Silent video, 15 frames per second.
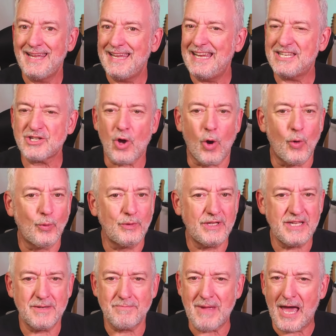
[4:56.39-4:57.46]
it's
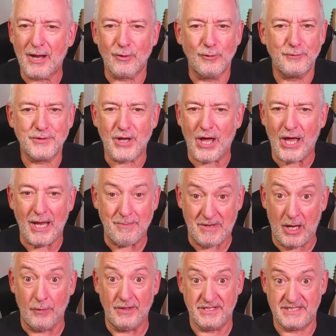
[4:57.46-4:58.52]
only a matter of time,
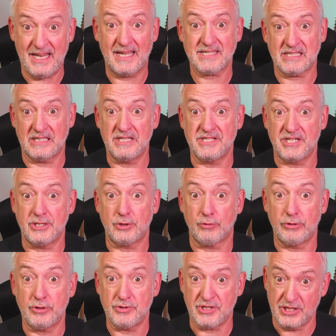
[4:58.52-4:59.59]
now that Tesla has
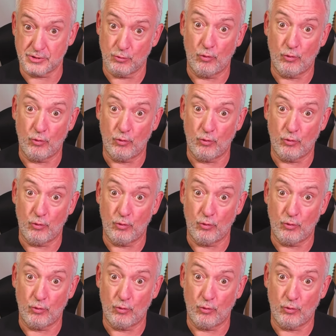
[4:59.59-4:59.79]
introduced its